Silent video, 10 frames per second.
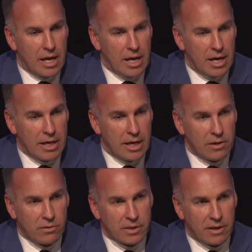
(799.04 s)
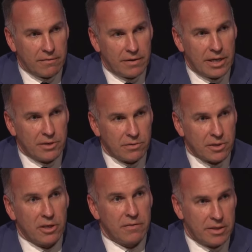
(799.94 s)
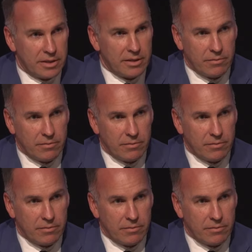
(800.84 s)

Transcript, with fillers: and also financial services.